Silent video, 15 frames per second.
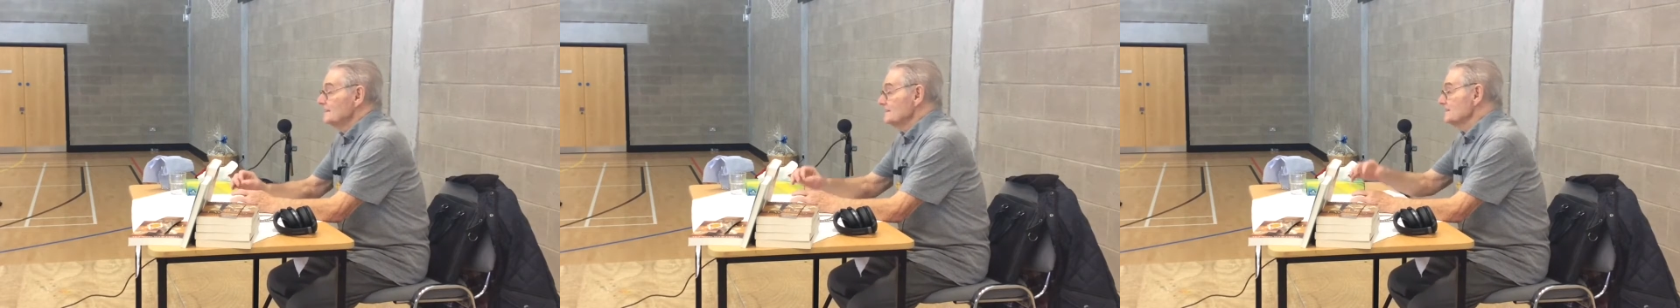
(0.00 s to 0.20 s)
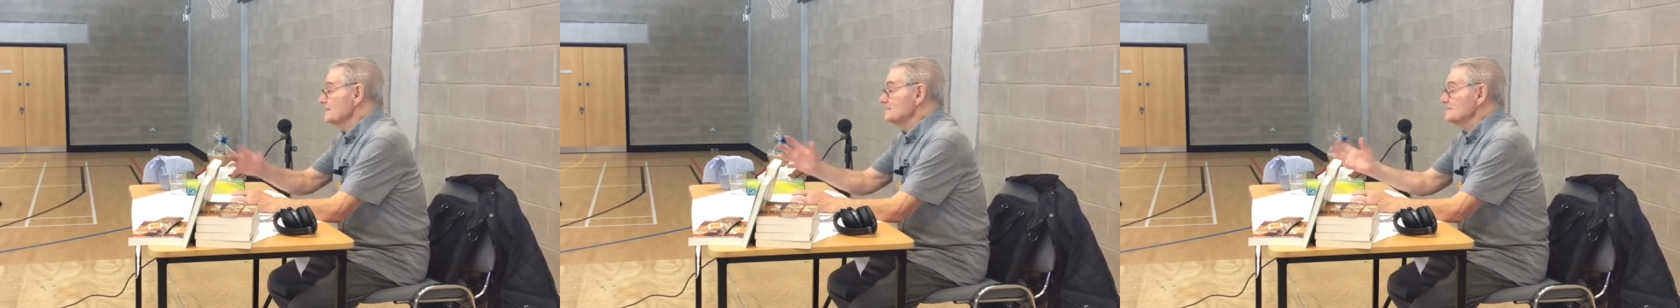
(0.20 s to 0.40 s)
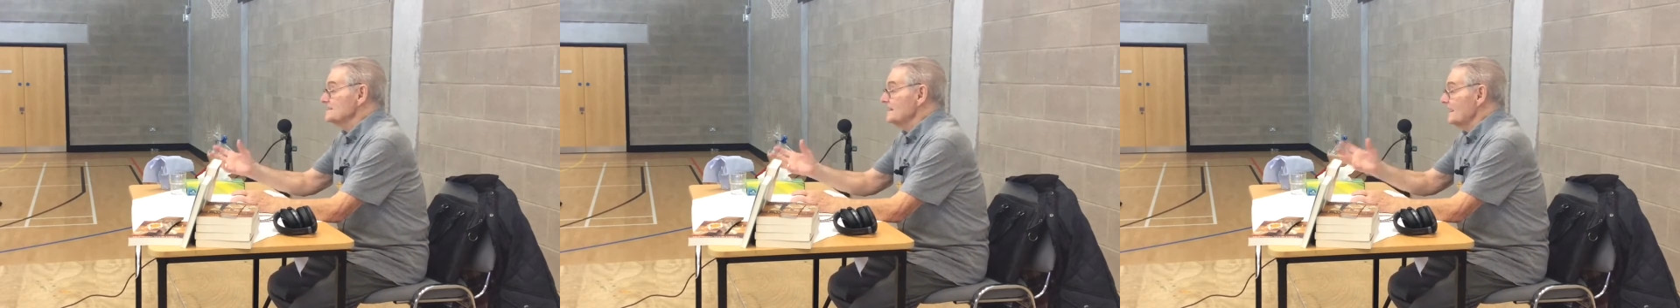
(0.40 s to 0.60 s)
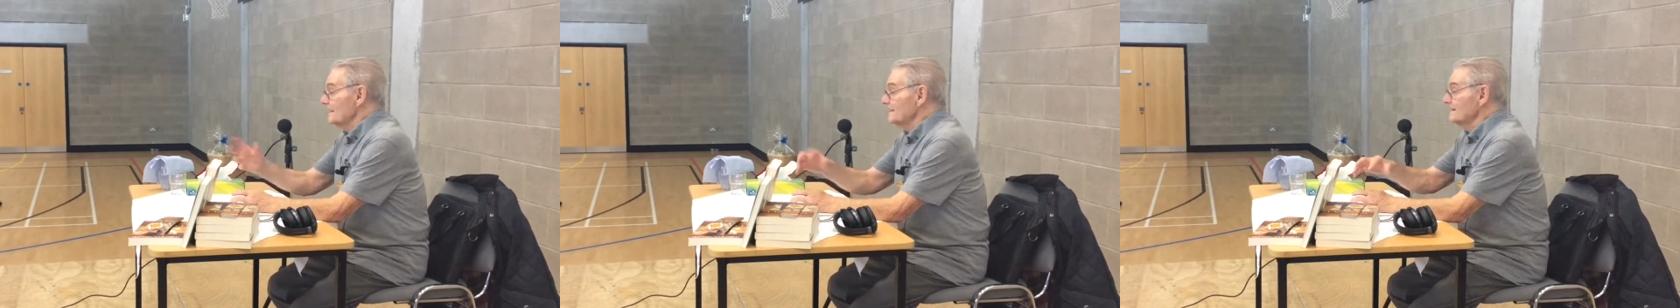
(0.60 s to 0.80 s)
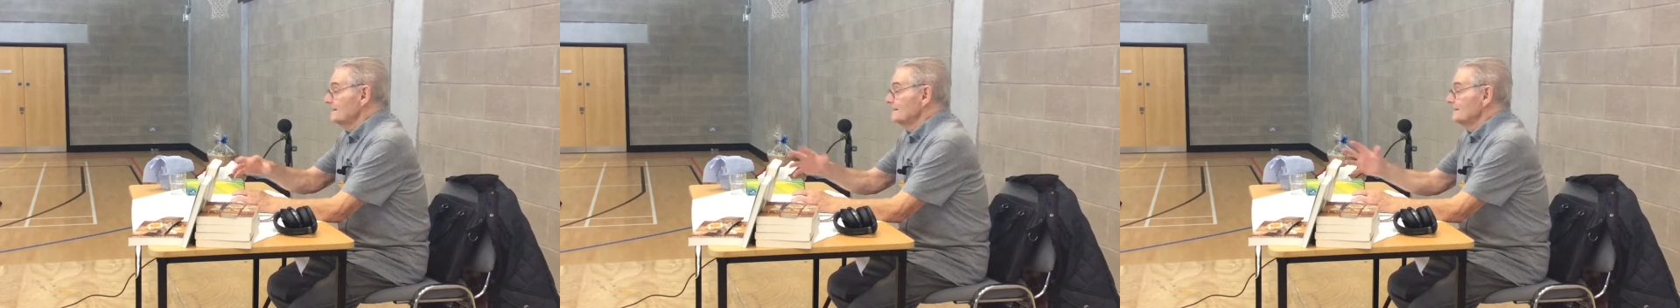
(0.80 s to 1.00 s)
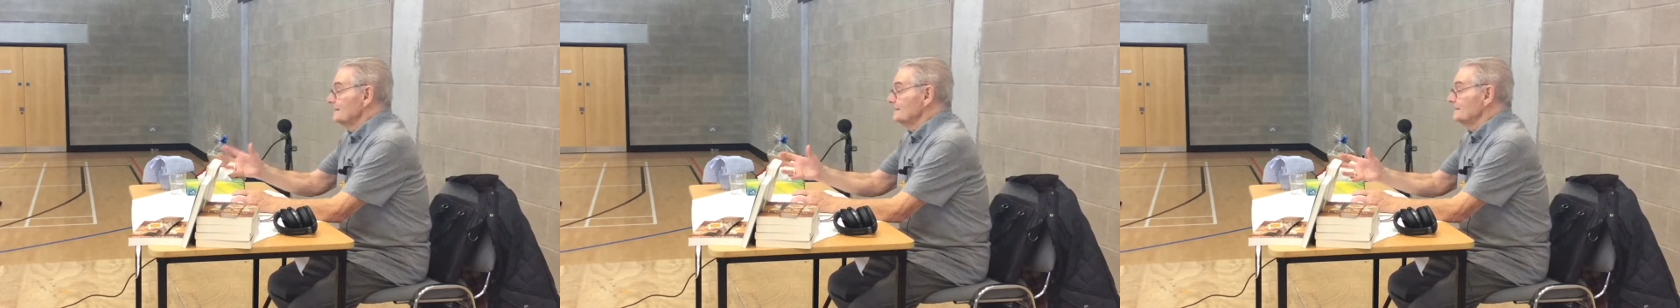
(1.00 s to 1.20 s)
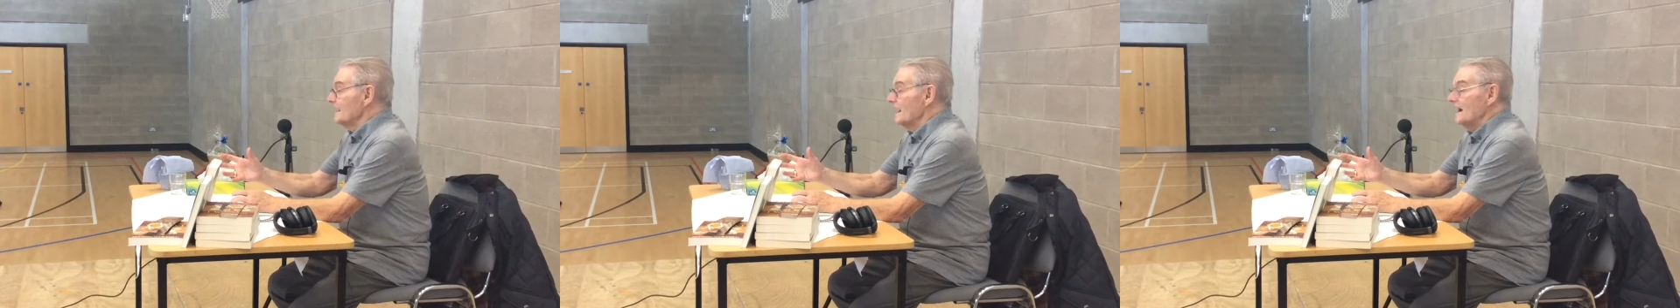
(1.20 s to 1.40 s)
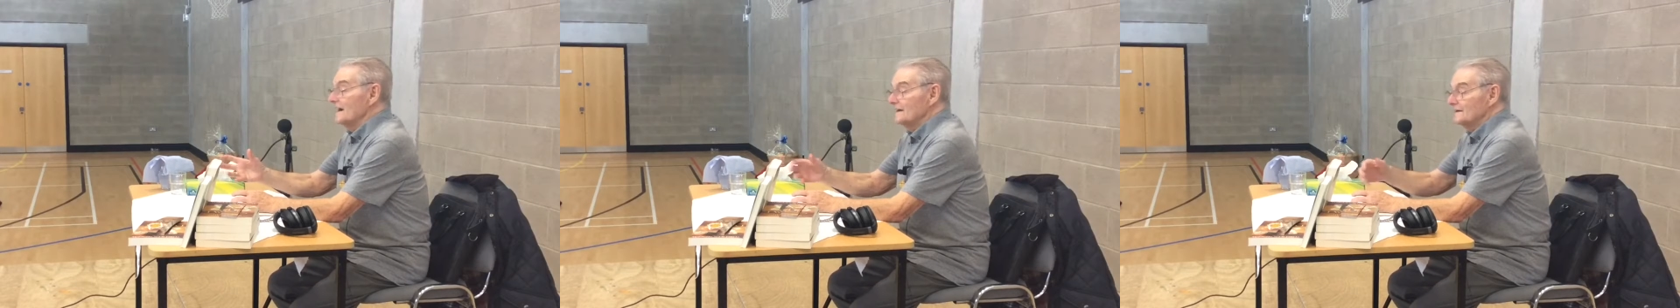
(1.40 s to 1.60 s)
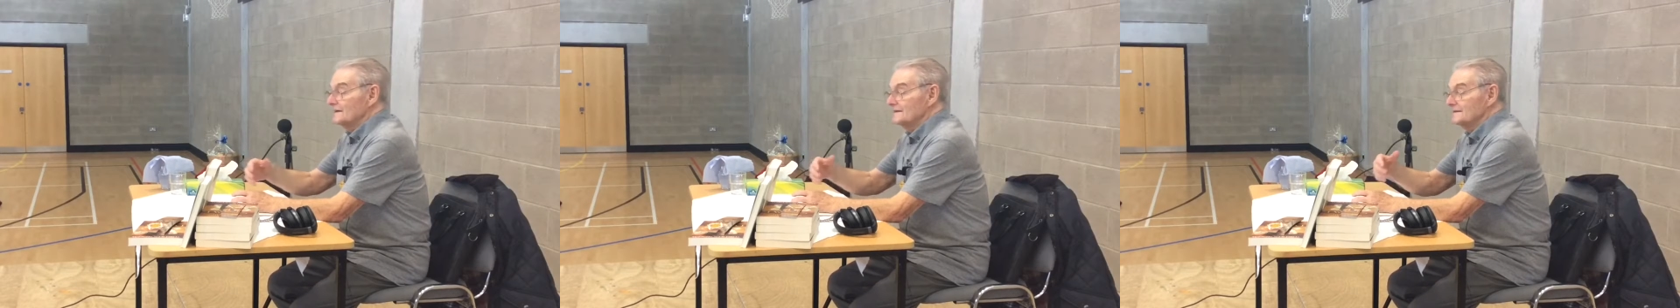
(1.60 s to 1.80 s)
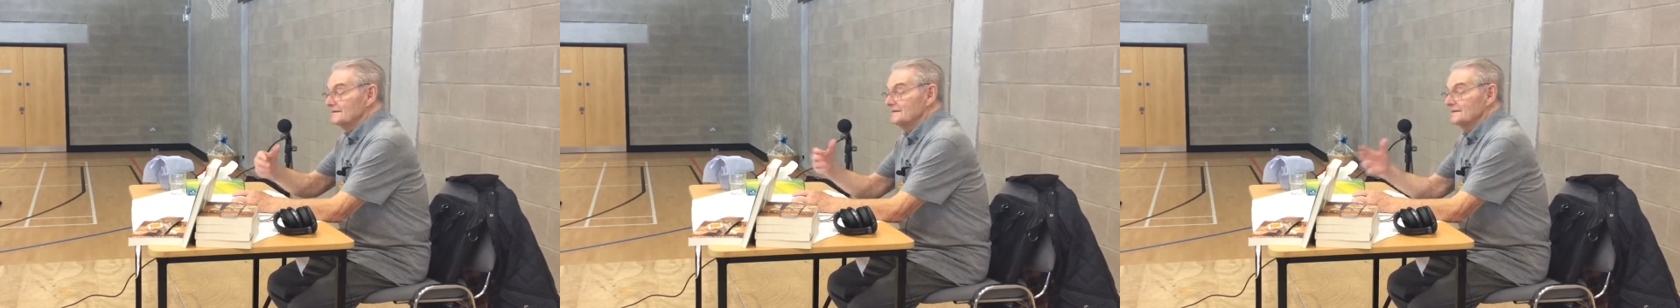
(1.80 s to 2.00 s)
just like in
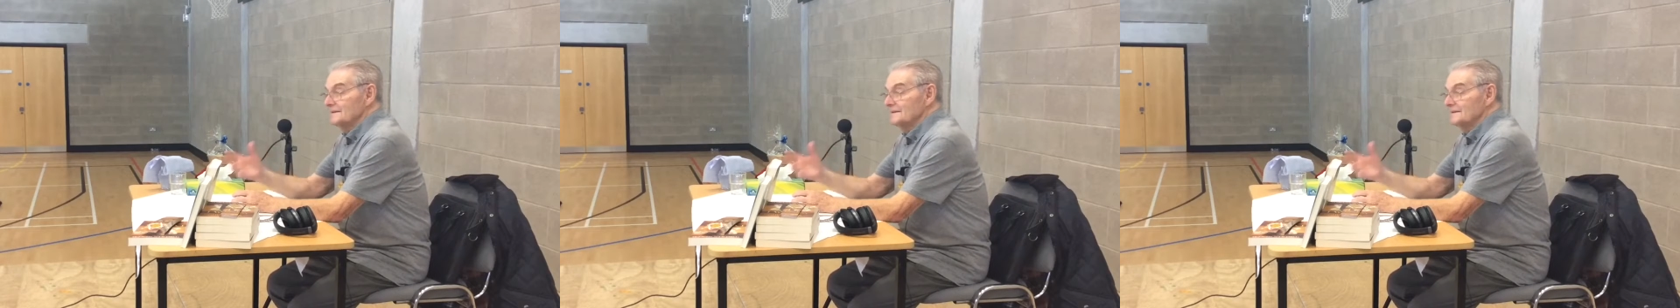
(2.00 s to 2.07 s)
Ireland,